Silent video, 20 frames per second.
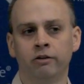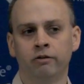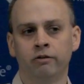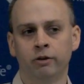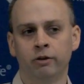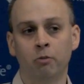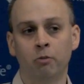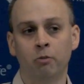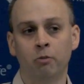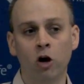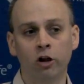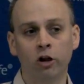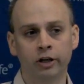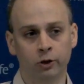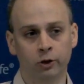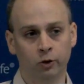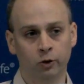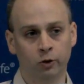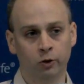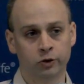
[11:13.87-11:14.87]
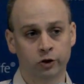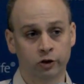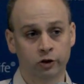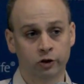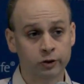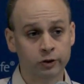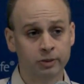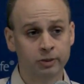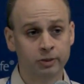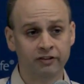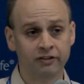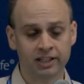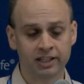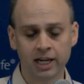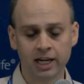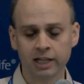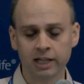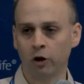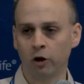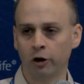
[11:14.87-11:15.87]
the molecules or specific
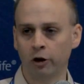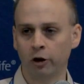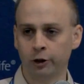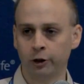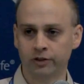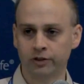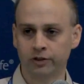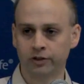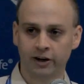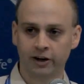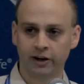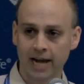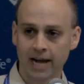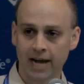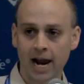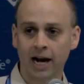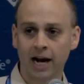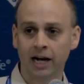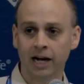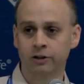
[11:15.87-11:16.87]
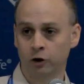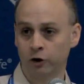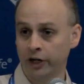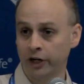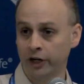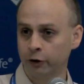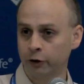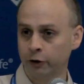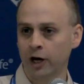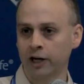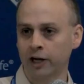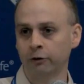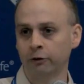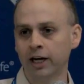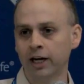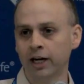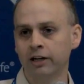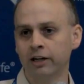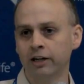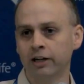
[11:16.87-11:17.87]
sets of molecules that are attacked or incorrectly
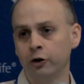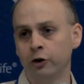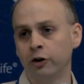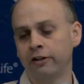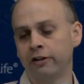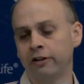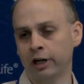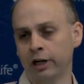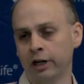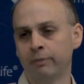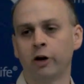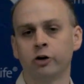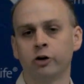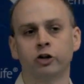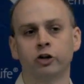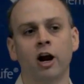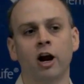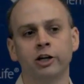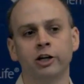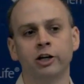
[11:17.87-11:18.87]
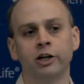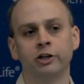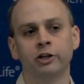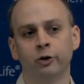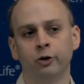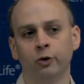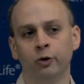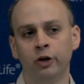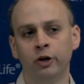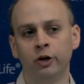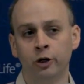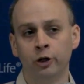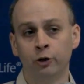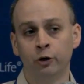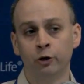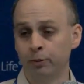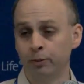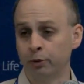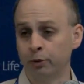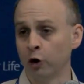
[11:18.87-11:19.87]
recognized, you could think about trying to
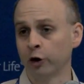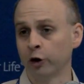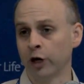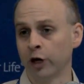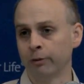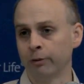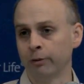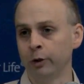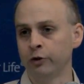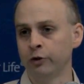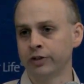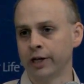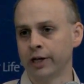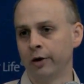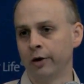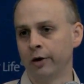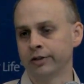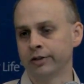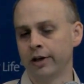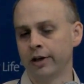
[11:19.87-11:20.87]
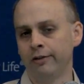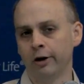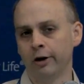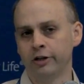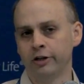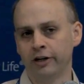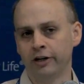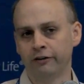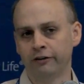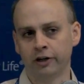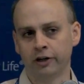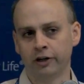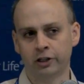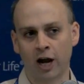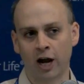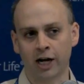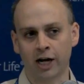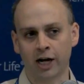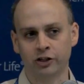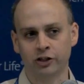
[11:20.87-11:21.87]
reprogram immune cells. And there are different
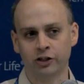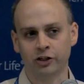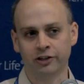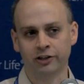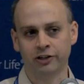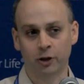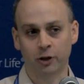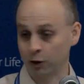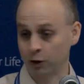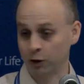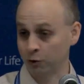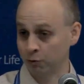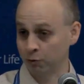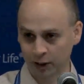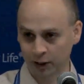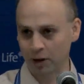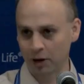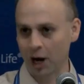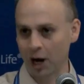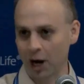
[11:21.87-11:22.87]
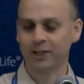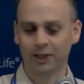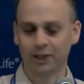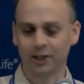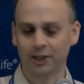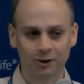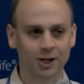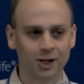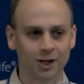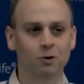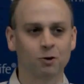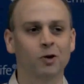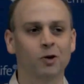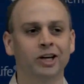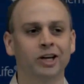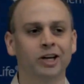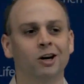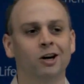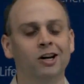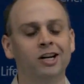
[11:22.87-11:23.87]
strategies, like biomaterials, like we're
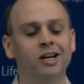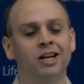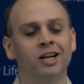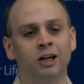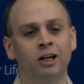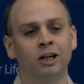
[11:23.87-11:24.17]
working on,